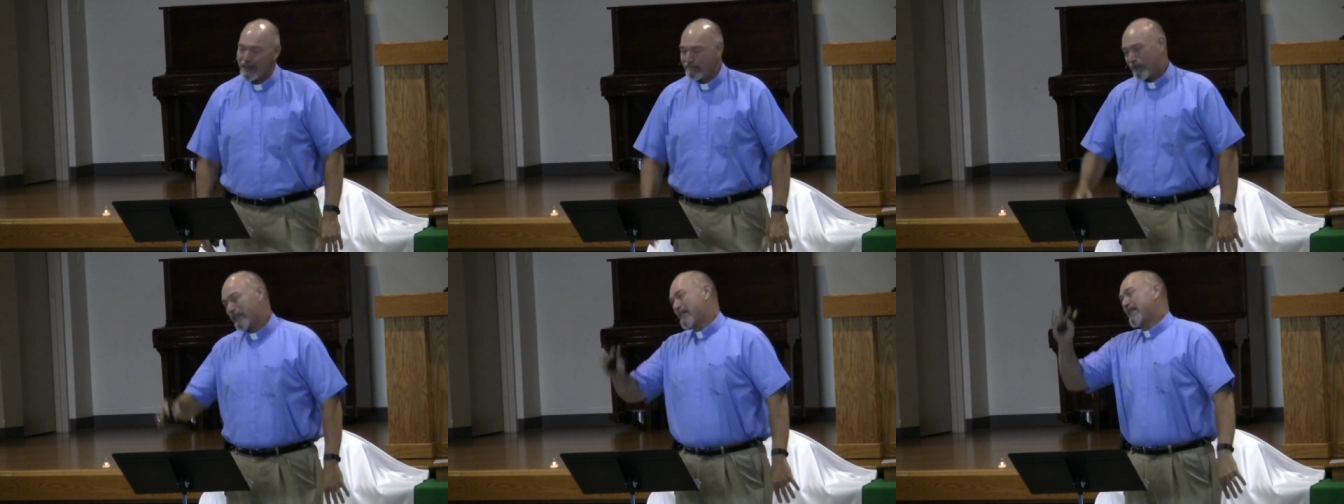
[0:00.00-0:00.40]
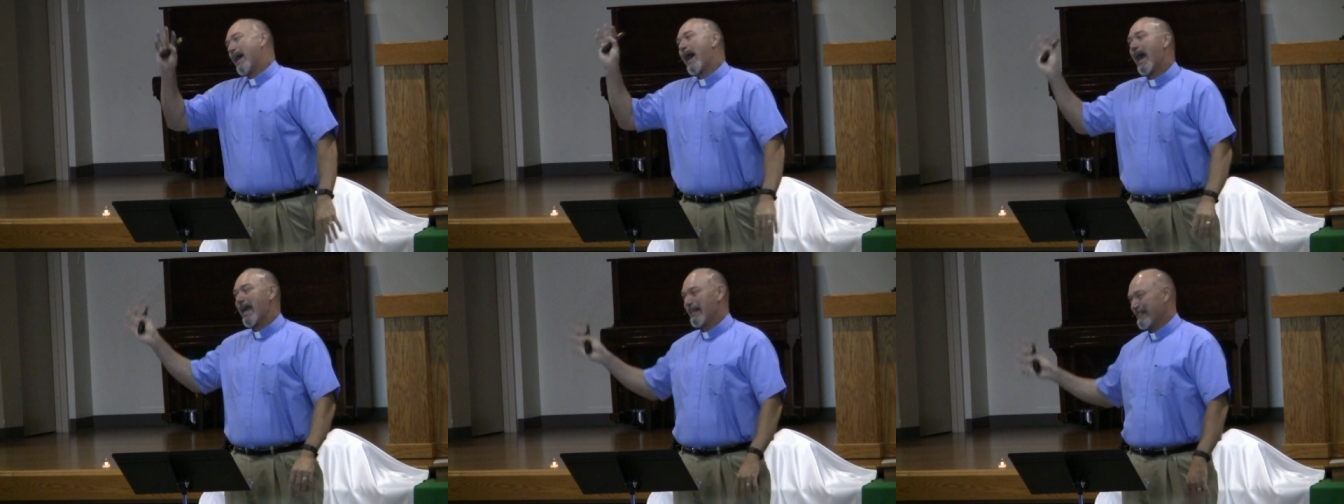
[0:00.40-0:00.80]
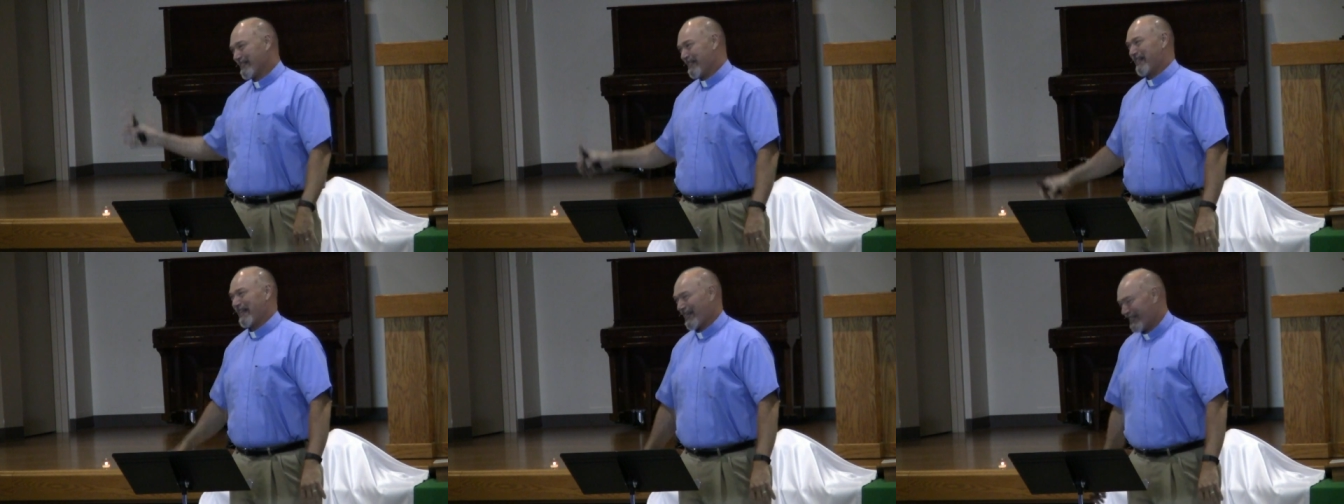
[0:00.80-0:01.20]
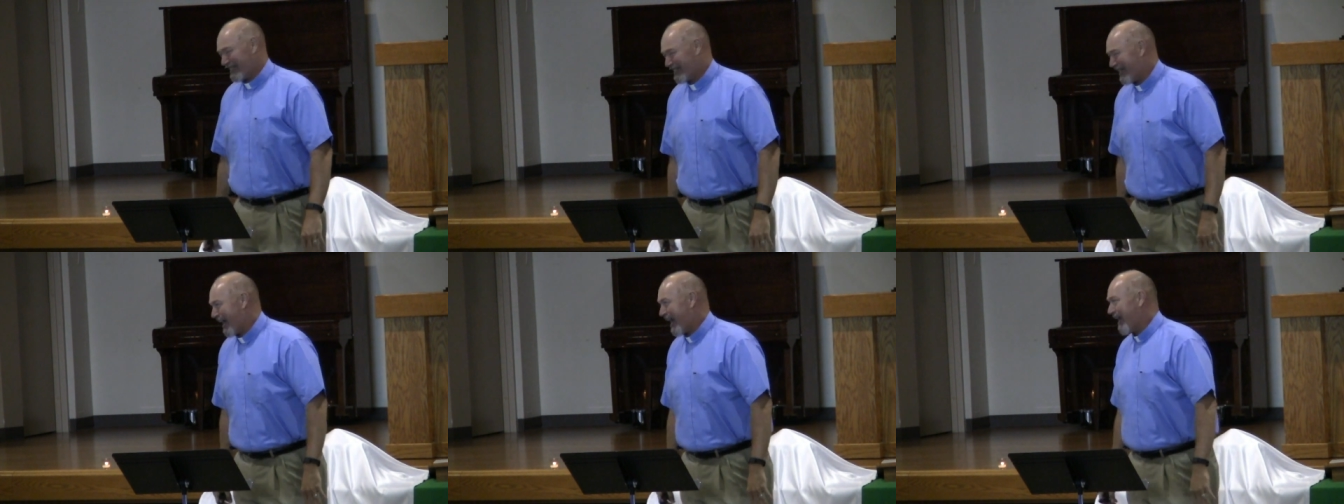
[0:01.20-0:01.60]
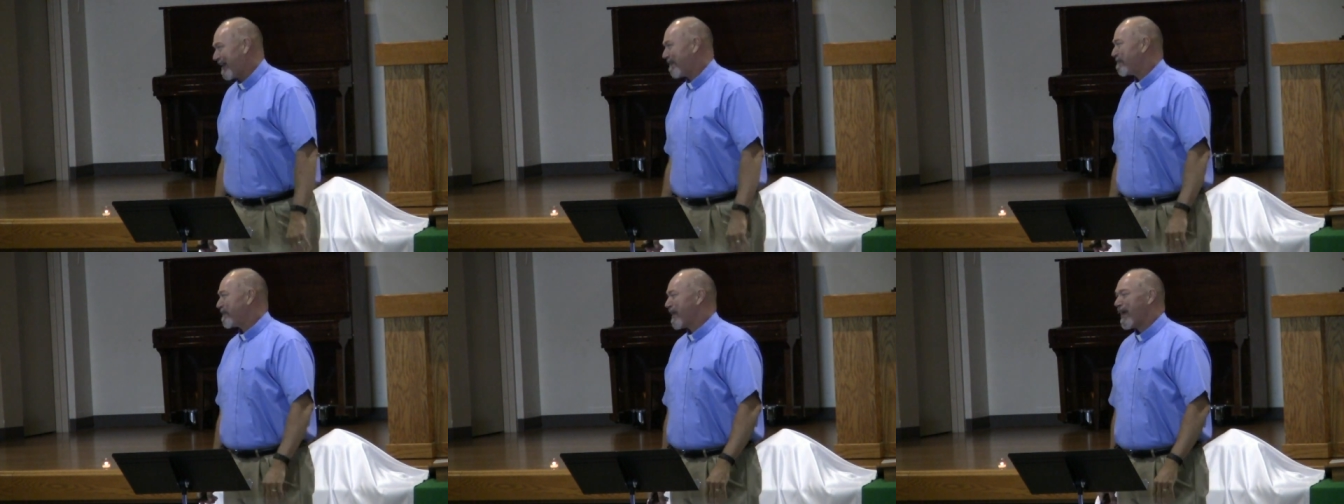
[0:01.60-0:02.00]
Besides, he
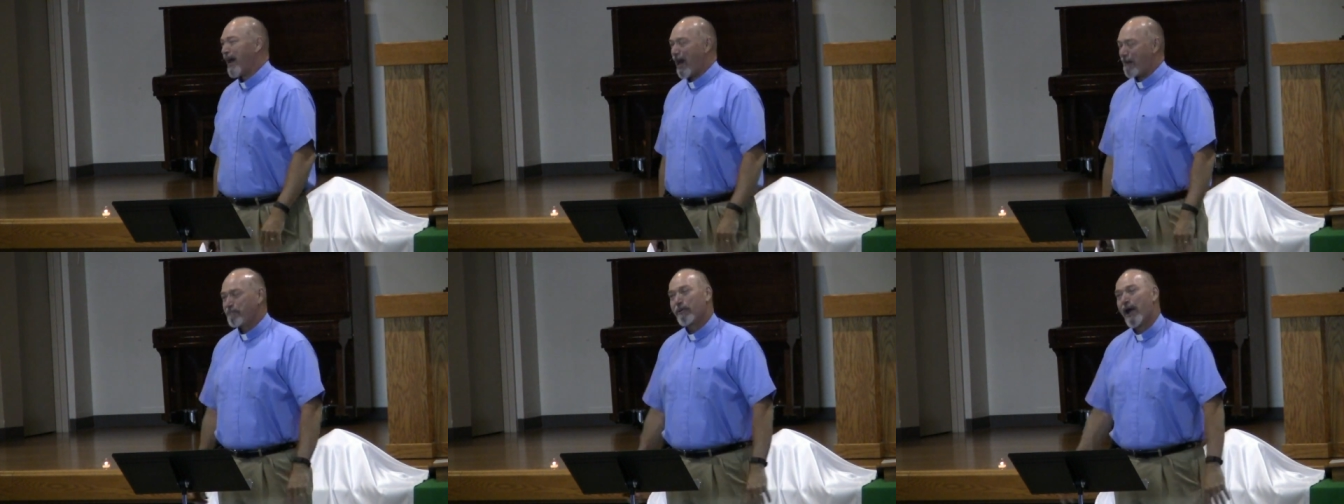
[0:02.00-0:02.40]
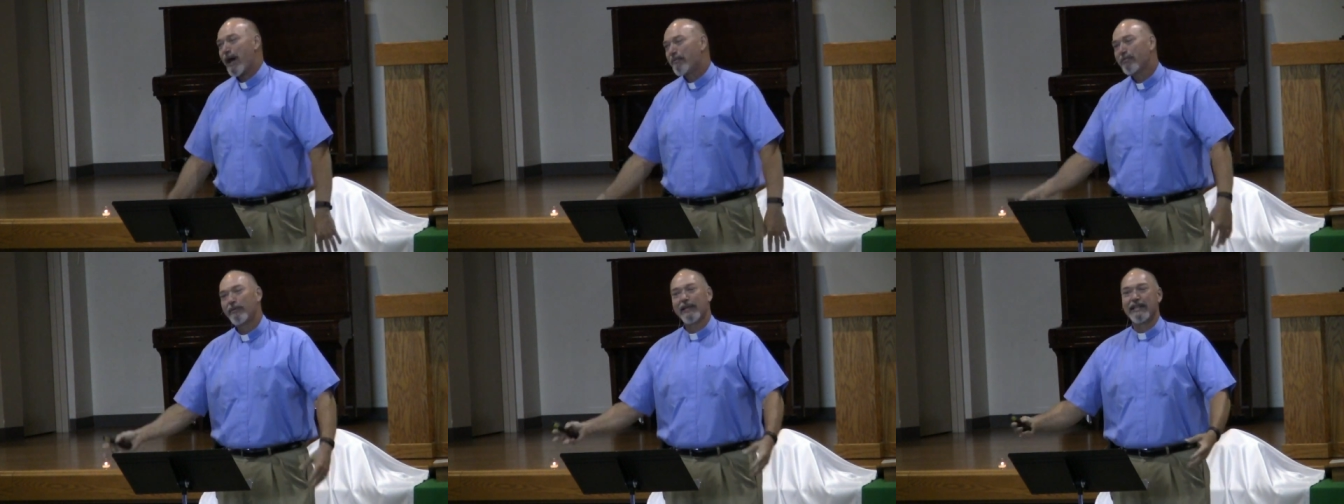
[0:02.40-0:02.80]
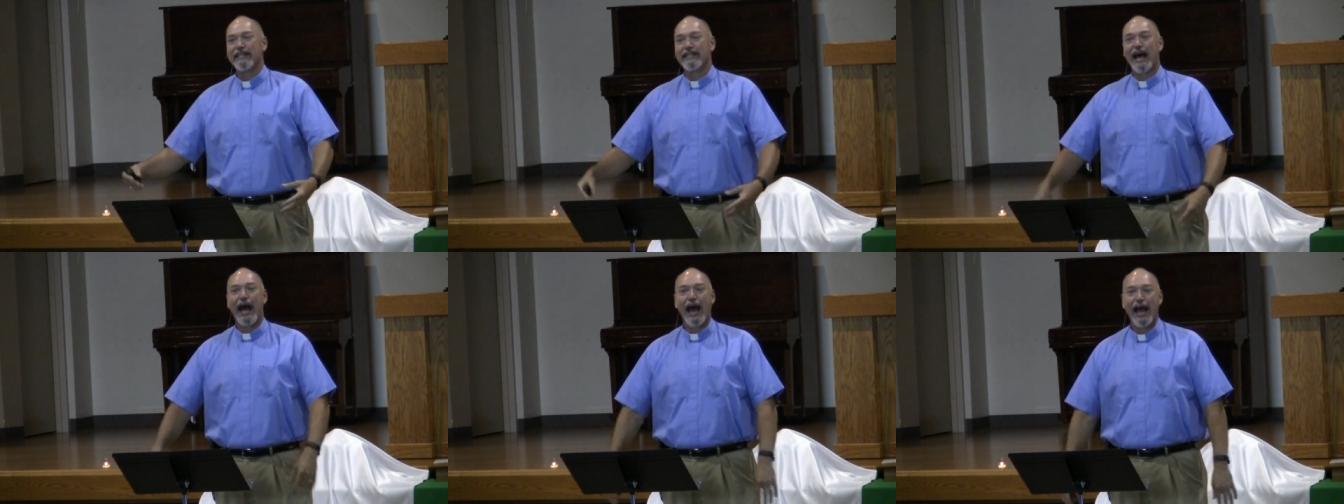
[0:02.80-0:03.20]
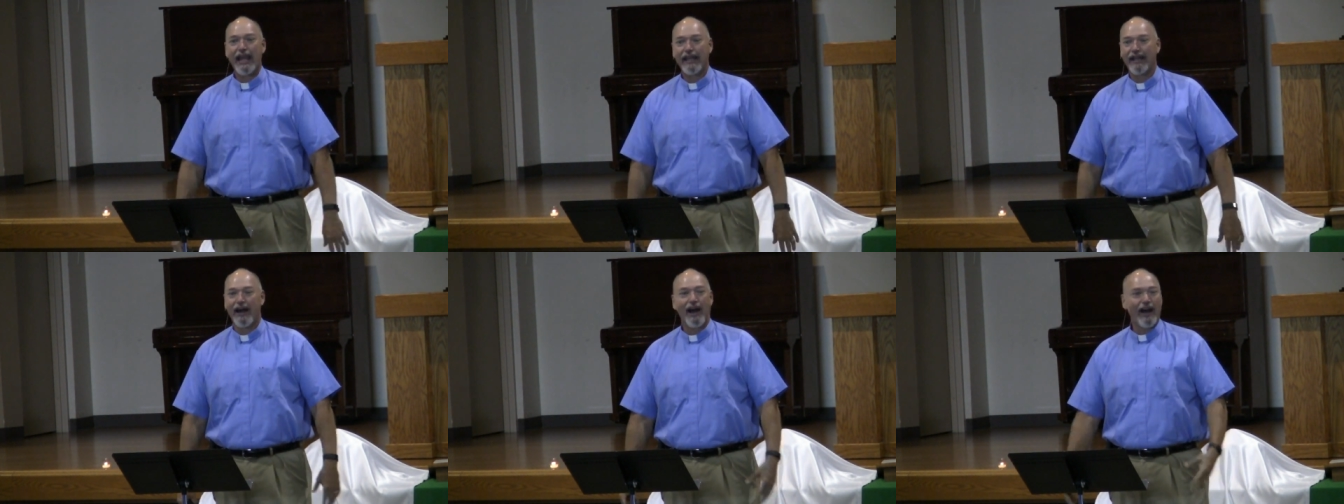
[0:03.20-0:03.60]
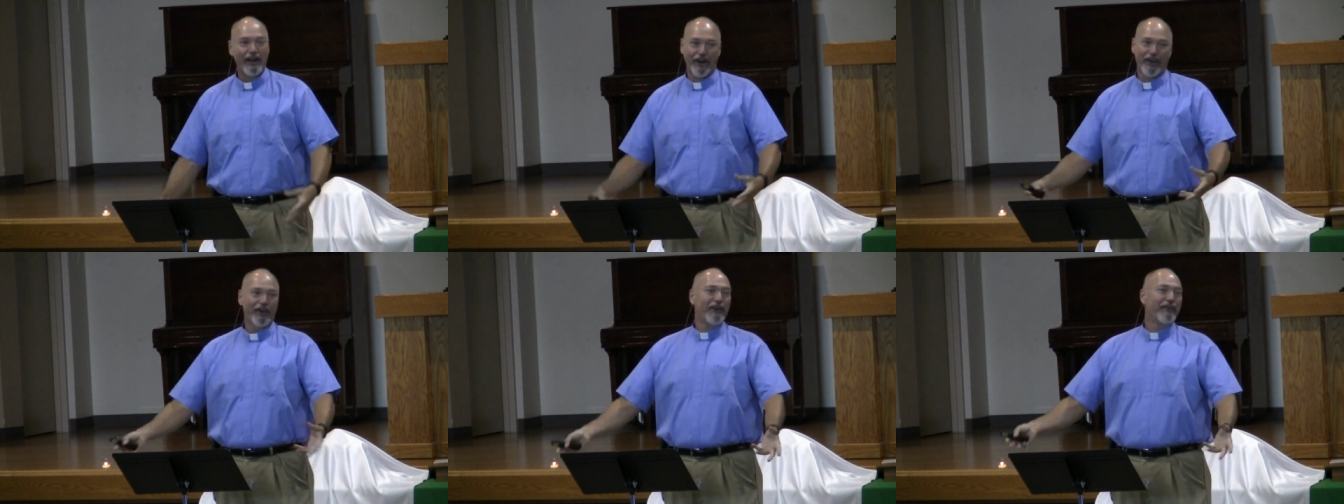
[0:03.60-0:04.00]
said, I'll probably die on
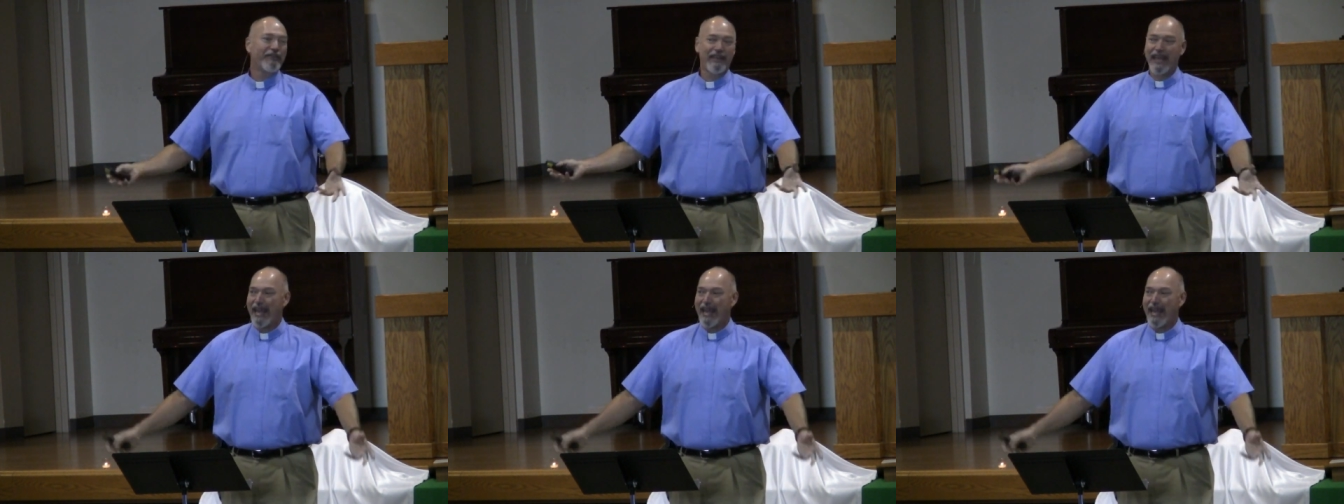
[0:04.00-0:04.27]
earth